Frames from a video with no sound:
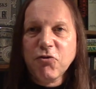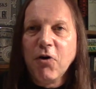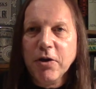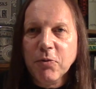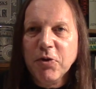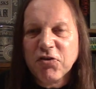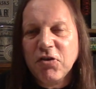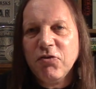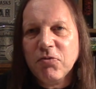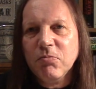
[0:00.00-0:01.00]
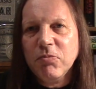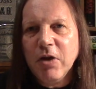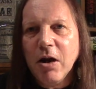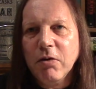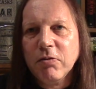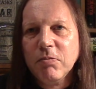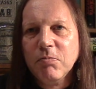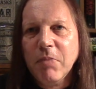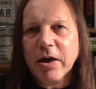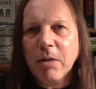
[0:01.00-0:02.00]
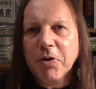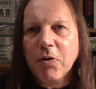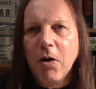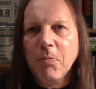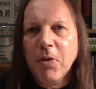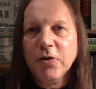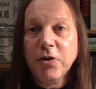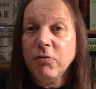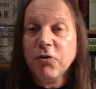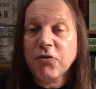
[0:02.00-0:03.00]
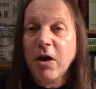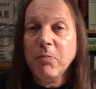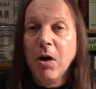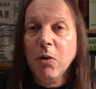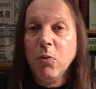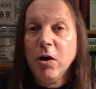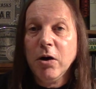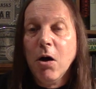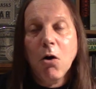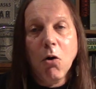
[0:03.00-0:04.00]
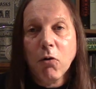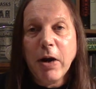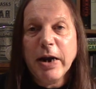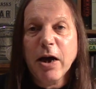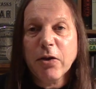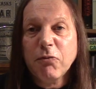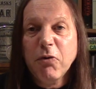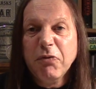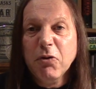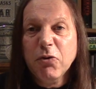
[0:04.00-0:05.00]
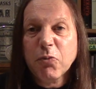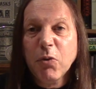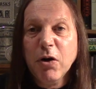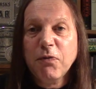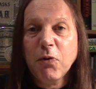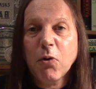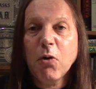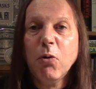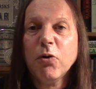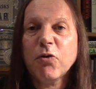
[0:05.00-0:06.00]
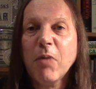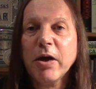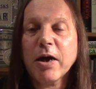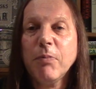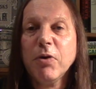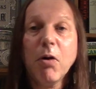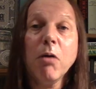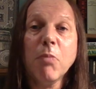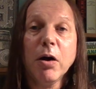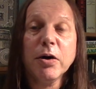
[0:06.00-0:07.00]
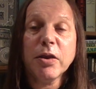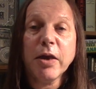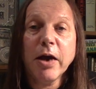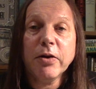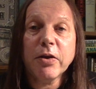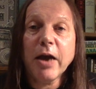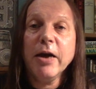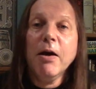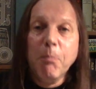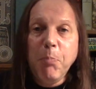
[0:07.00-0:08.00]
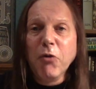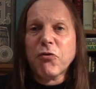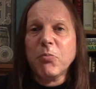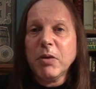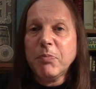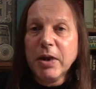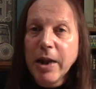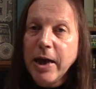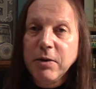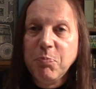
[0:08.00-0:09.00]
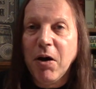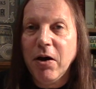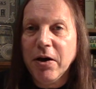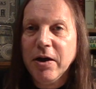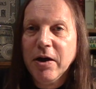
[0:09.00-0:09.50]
try the whiskies, you know, make up your own mind. Don't just take my word or any other reviewer's word for it. Always make up your own mind at the end of the day. Possibly be led by,